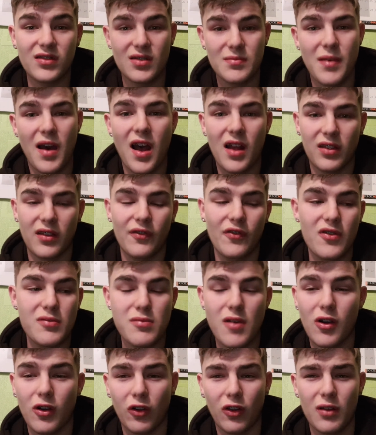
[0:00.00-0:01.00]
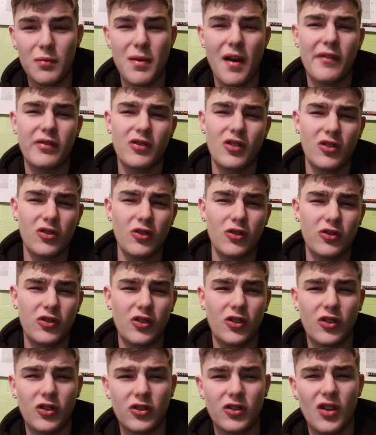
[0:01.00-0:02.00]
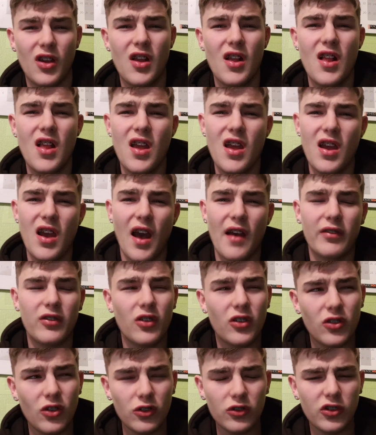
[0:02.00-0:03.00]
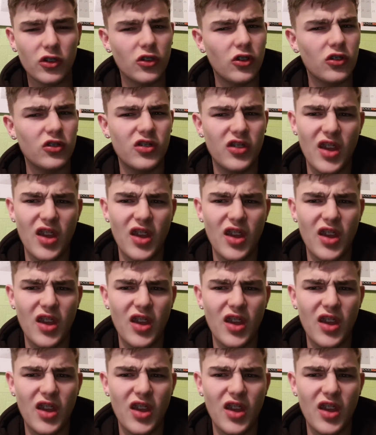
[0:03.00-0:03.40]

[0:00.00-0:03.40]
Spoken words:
to Barnsley Football Club after such a good